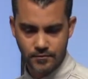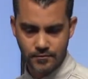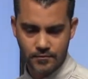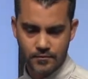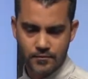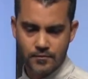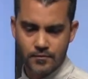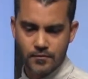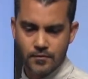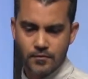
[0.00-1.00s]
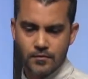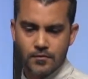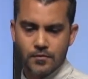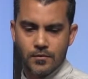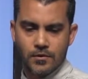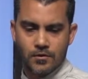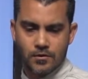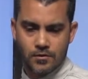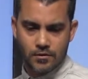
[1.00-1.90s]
Nobody speaks.